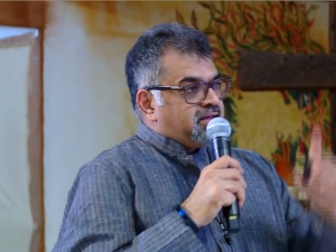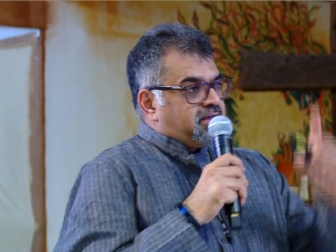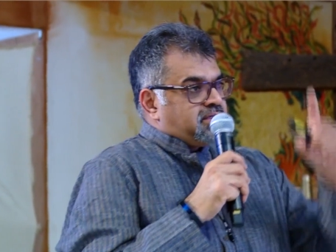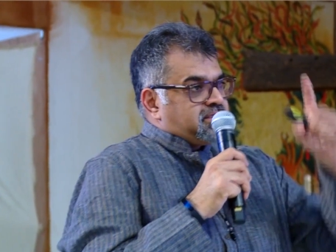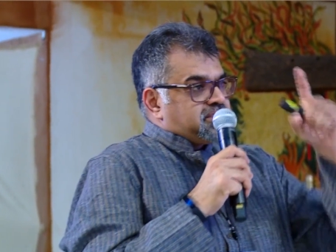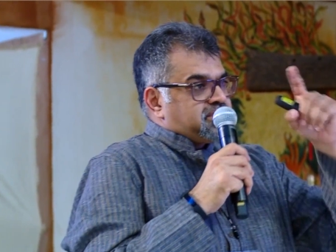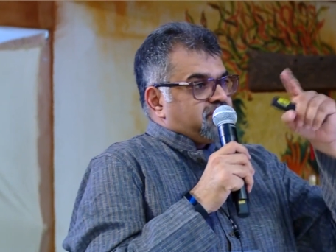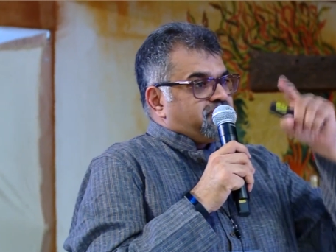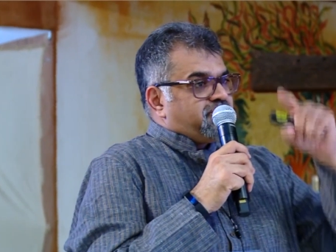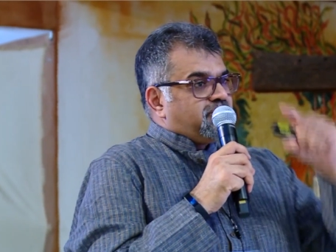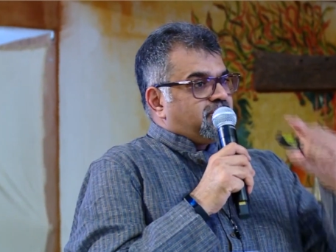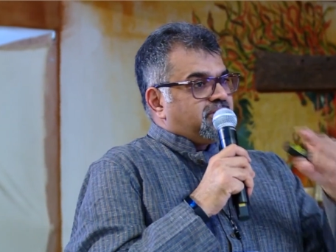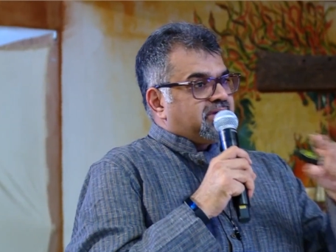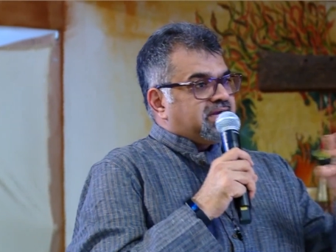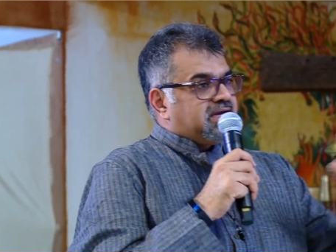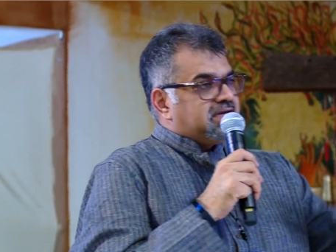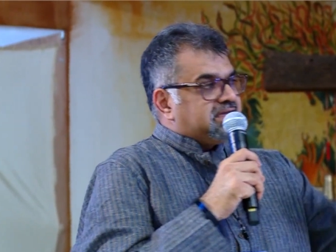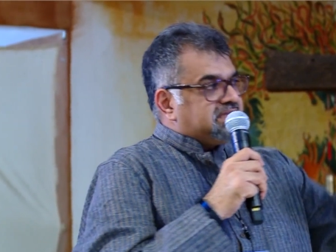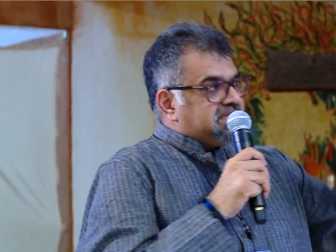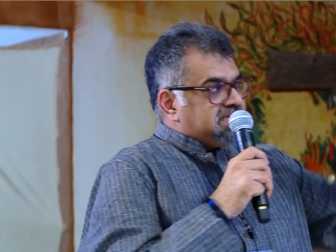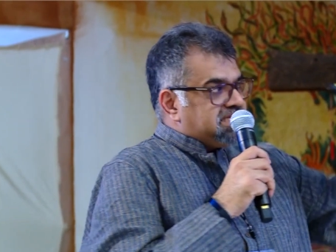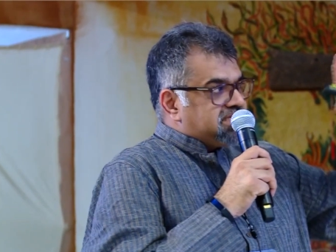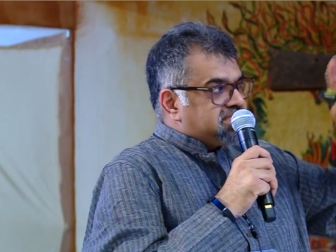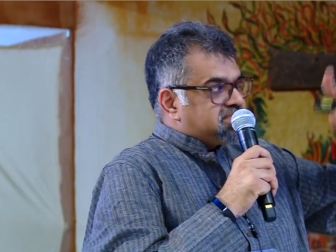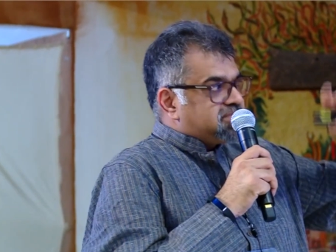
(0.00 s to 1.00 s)
So if you look
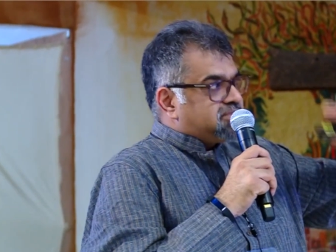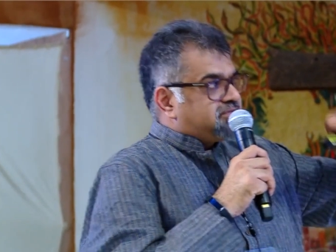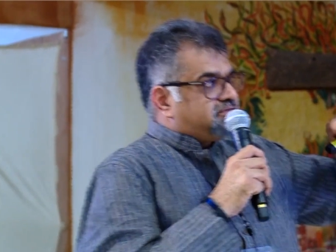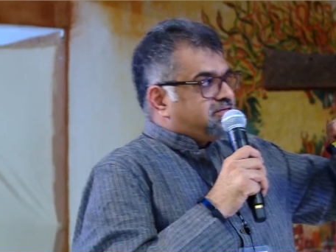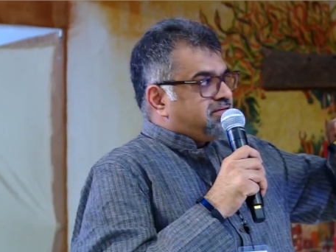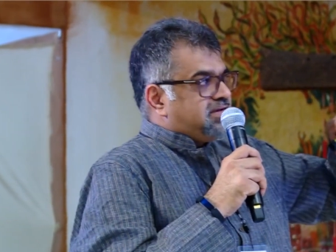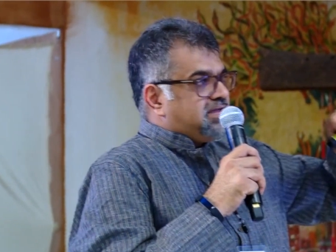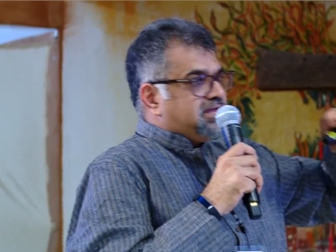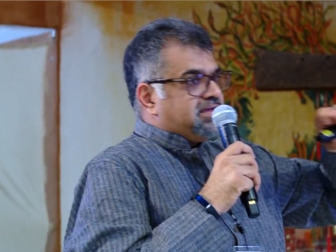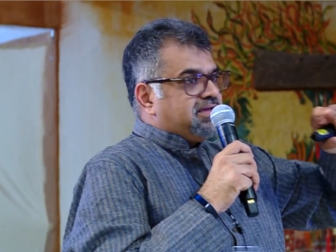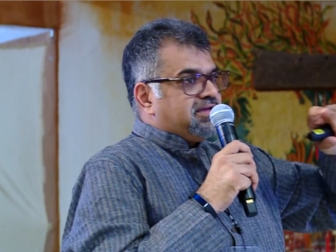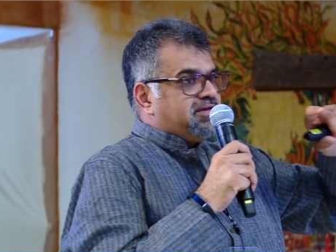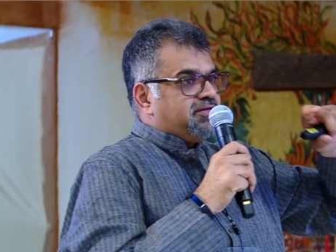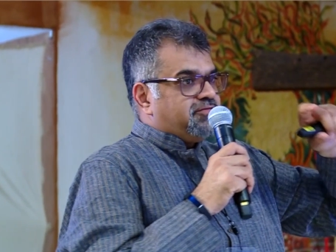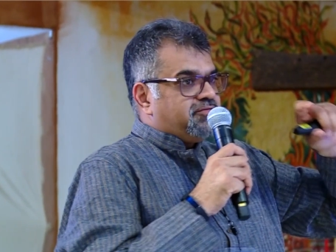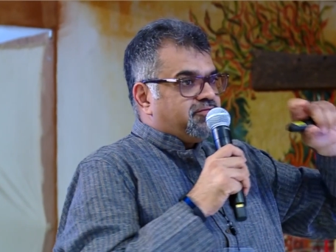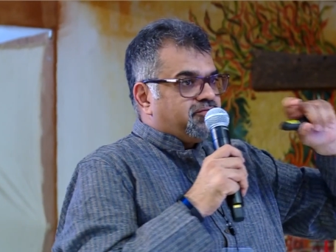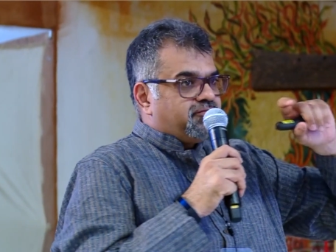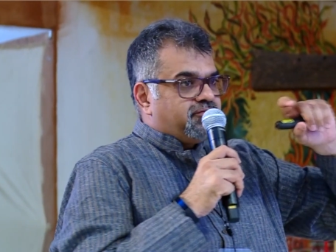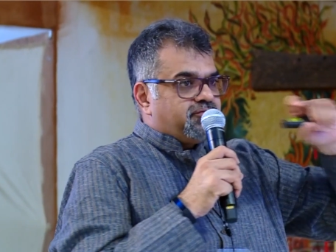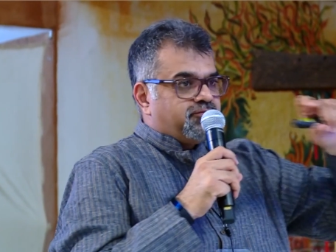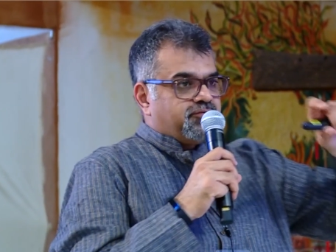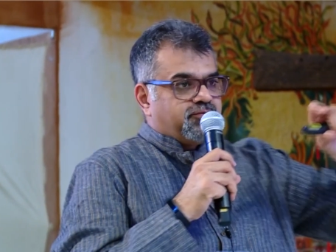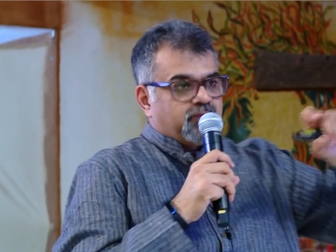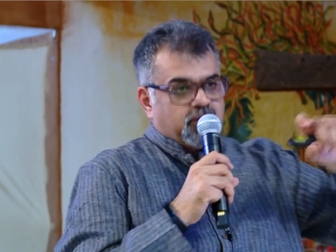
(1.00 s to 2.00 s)
at these three
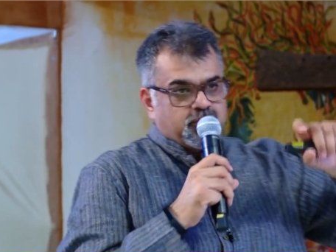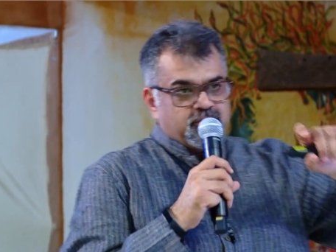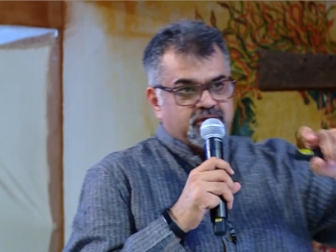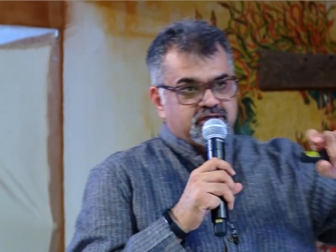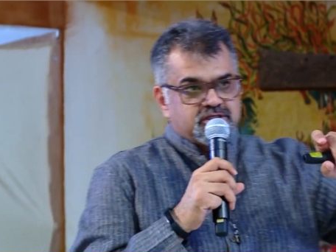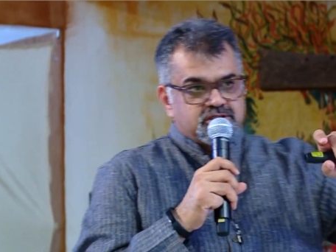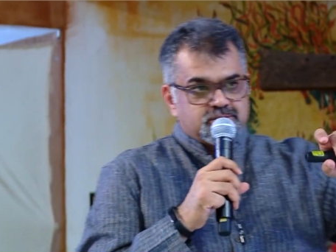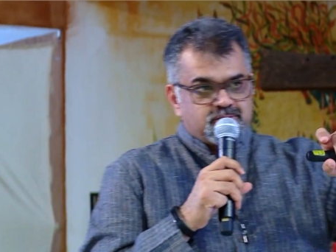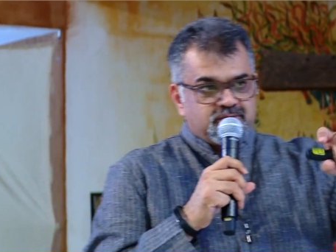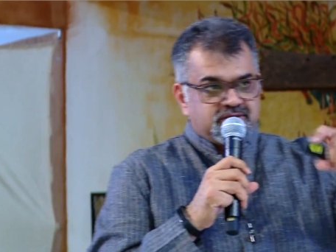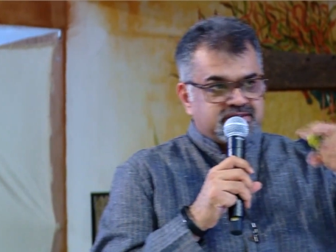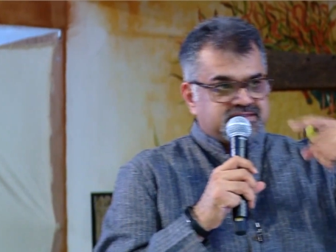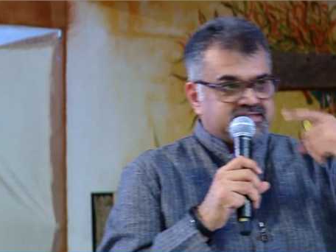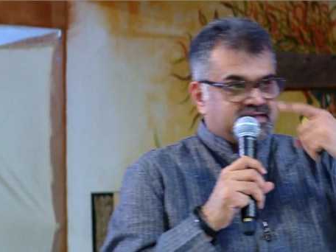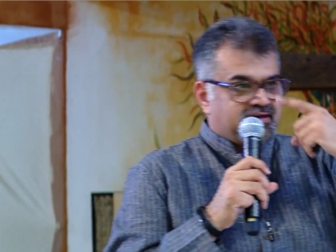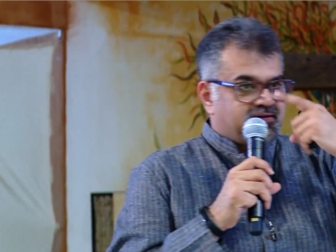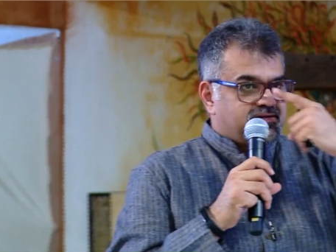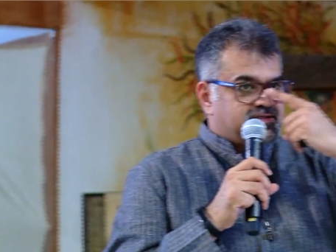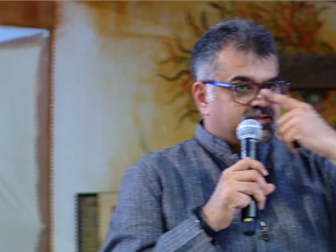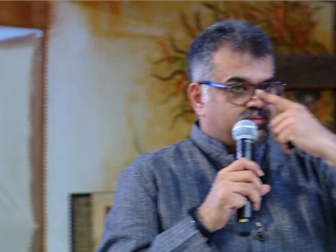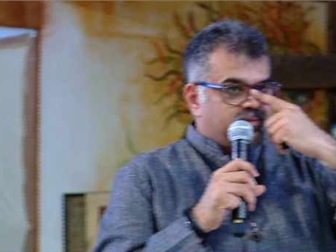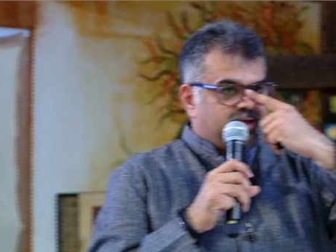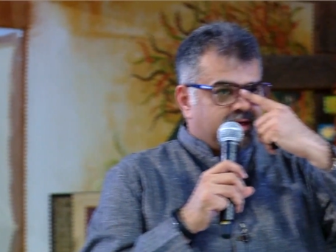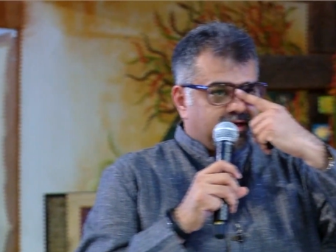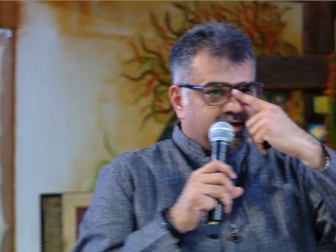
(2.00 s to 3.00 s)
principles that I
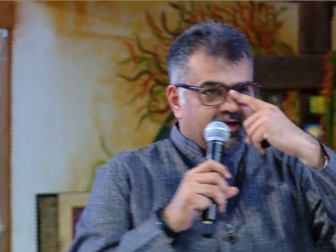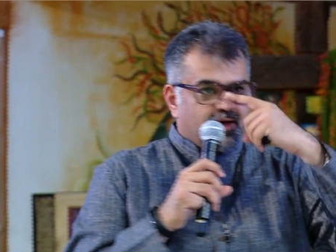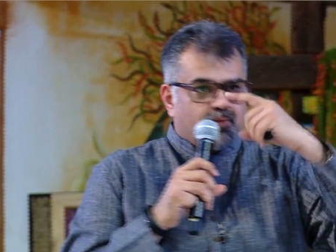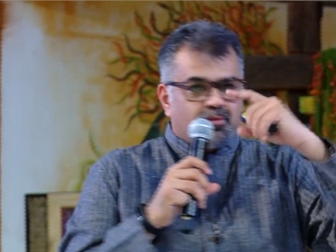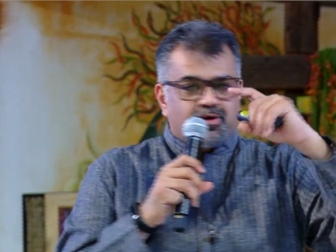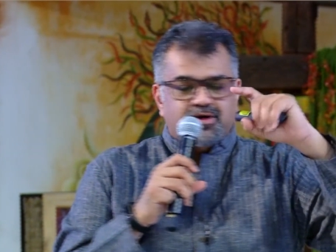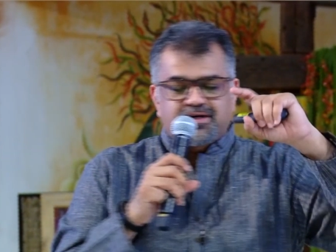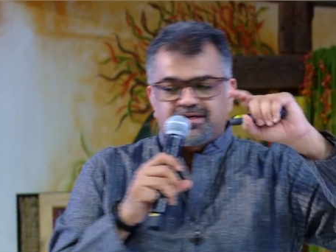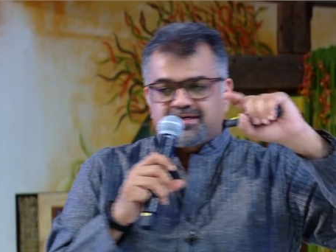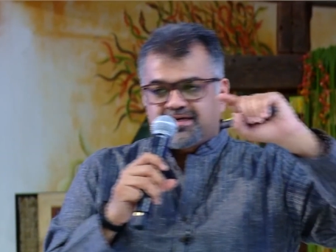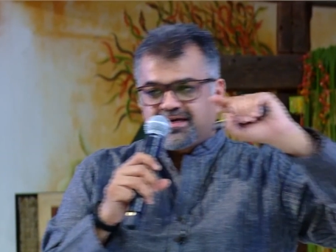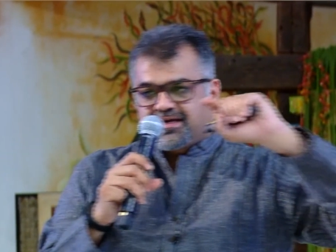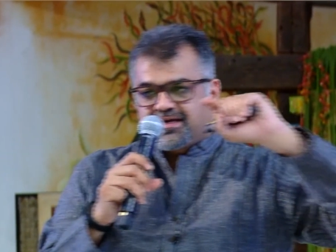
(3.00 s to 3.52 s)
was speaking about, it